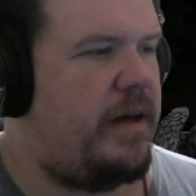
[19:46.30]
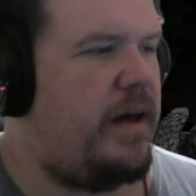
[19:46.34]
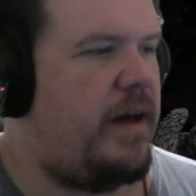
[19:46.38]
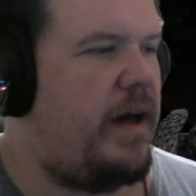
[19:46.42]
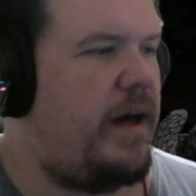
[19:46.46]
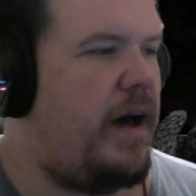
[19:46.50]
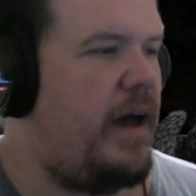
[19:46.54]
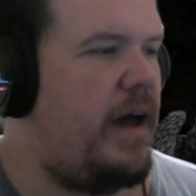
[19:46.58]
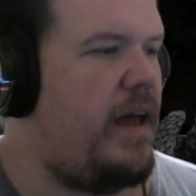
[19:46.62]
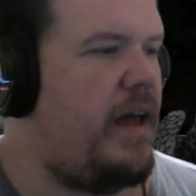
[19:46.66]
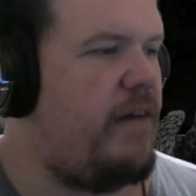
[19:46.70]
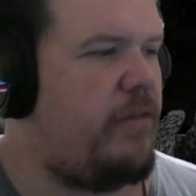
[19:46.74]

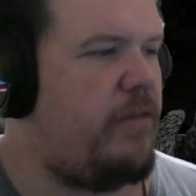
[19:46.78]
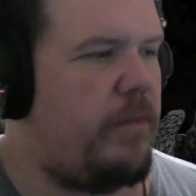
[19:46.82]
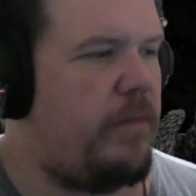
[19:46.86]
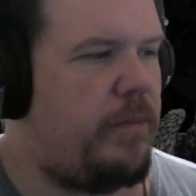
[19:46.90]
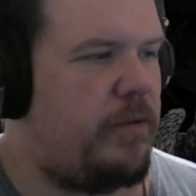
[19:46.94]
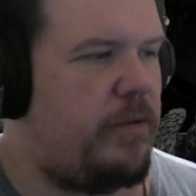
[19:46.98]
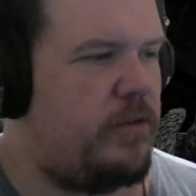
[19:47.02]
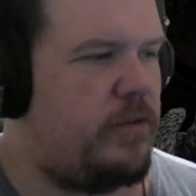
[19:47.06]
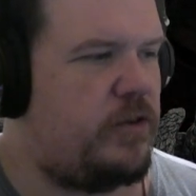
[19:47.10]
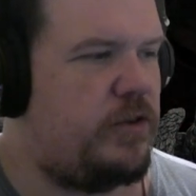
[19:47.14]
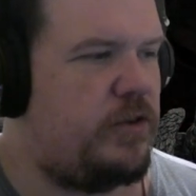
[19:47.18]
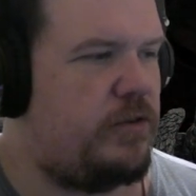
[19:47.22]
I have a
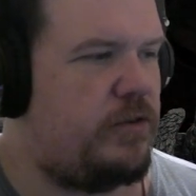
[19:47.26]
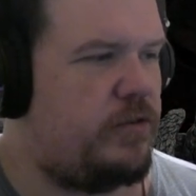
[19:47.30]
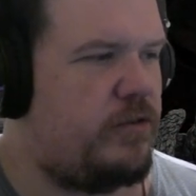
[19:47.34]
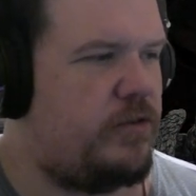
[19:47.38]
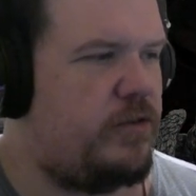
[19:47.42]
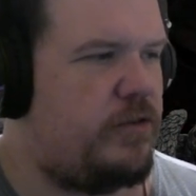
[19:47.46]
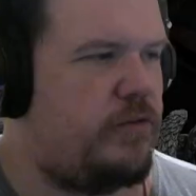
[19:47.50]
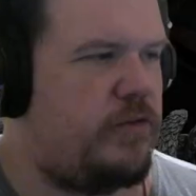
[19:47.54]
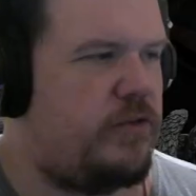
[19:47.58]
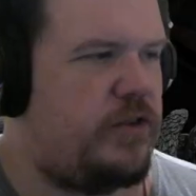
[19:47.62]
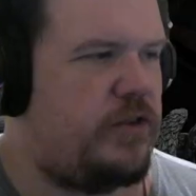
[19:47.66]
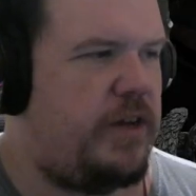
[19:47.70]
personal
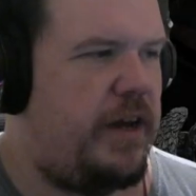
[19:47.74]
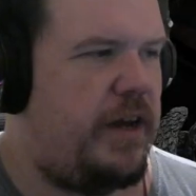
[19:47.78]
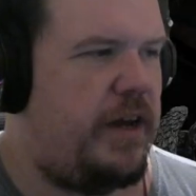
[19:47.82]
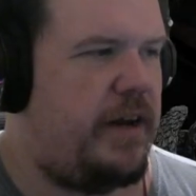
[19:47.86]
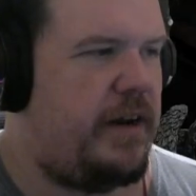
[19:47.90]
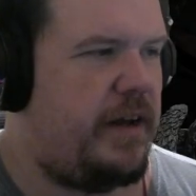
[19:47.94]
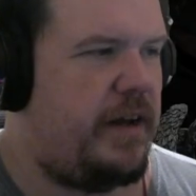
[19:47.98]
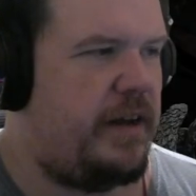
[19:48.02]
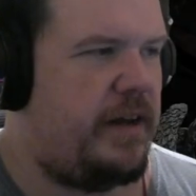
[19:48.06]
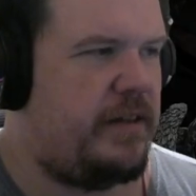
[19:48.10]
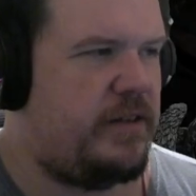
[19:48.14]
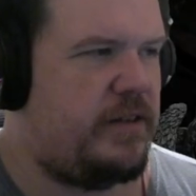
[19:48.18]
crusade
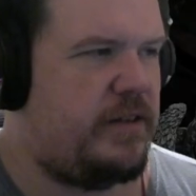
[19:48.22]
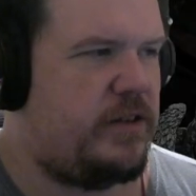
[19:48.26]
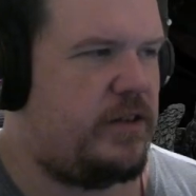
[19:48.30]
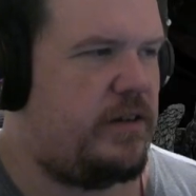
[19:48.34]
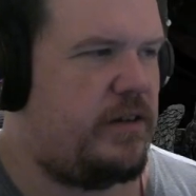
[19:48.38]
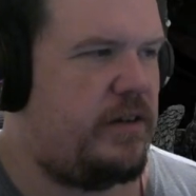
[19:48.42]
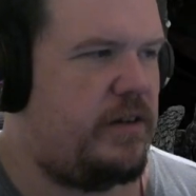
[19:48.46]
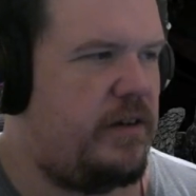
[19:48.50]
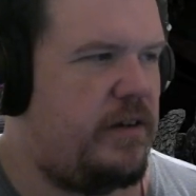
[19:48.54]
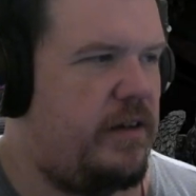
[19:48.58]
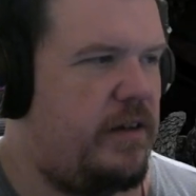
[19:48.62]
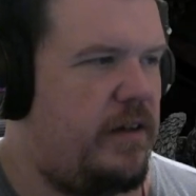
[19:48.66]

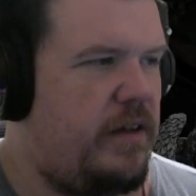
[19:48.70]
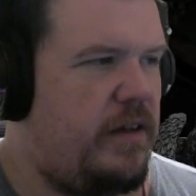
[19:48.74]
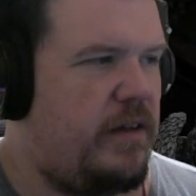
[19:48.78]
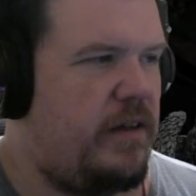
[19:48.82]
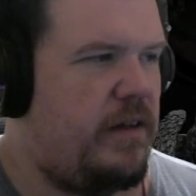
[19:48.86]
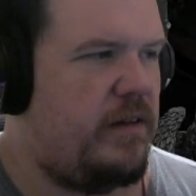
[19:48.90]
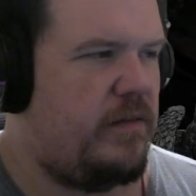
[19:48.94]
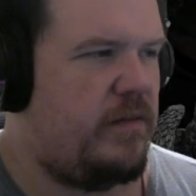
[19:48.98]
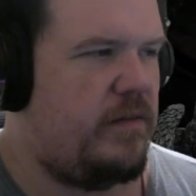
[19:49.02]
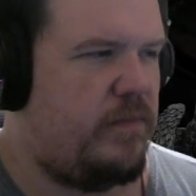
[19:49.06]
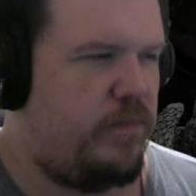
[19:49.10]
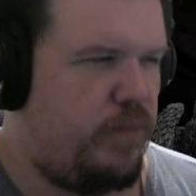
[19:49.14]
against
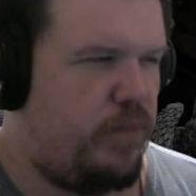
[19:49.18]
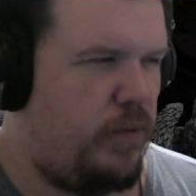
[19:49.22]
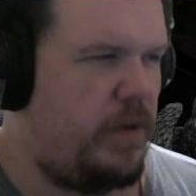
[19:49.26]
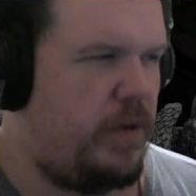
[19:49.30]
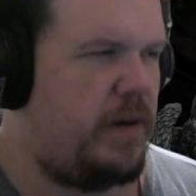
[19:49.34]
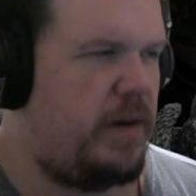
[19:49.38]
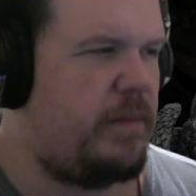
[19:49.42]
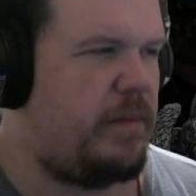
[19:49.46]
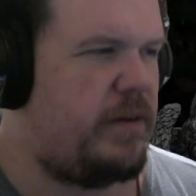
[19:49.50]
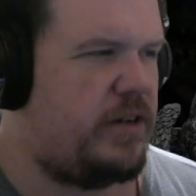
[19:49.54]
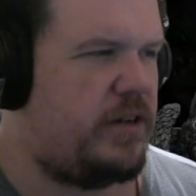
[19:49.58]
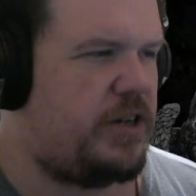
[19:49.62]

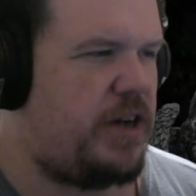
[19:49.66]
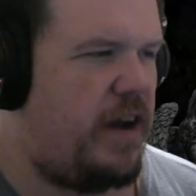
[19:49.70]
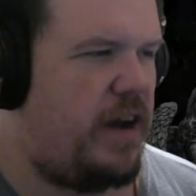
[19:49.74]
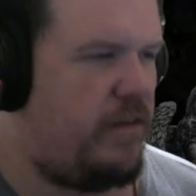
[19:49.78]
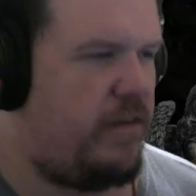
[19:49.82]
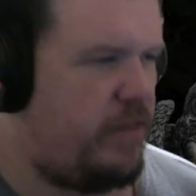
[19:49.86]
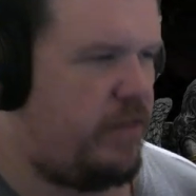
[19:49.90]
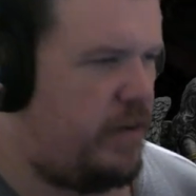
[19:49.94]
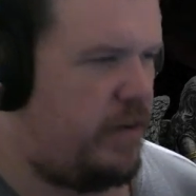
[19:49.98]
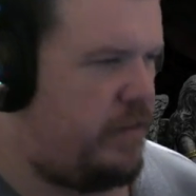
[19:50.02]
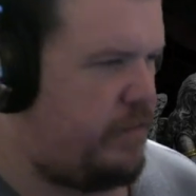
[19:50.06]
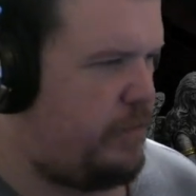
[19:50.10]
pretty much
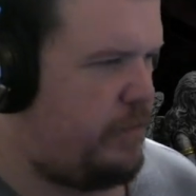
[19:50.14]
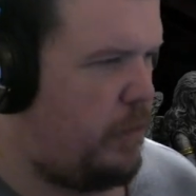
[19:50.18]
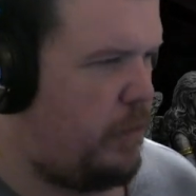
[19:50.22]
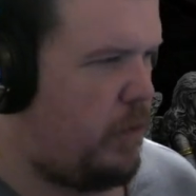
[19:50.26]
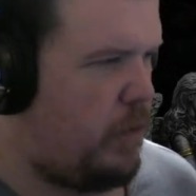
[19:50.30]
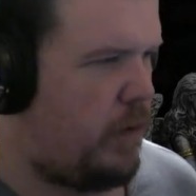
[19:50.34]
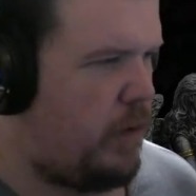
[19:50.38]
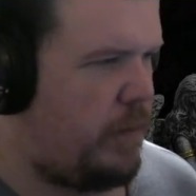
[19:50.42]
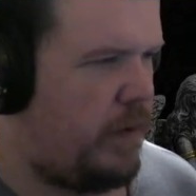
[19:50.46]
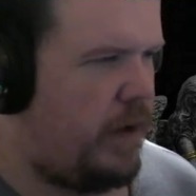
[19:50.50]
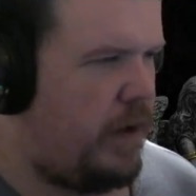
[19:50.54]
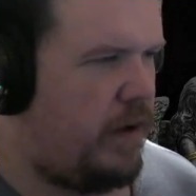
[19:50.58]
every
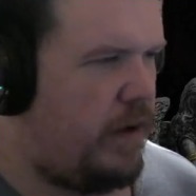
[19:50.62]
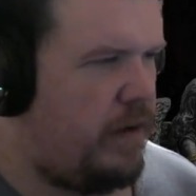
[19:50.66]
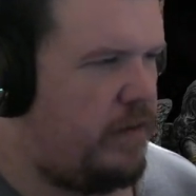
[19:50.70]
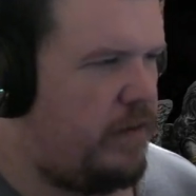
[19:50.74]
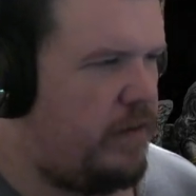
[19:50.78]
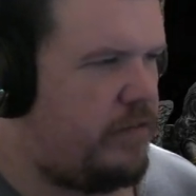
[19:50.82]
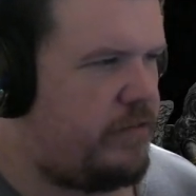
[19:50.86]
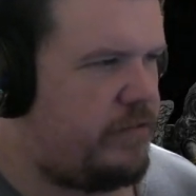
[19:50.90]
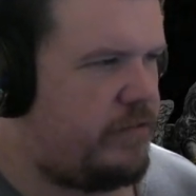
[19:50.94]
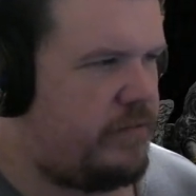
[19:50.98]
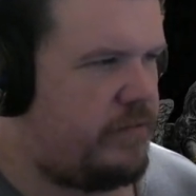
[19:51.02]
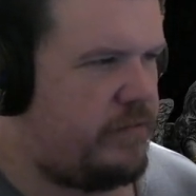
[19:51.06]
form
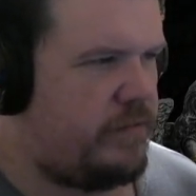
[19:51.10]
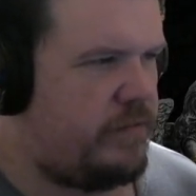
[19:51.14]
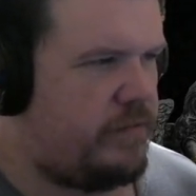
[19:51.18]
of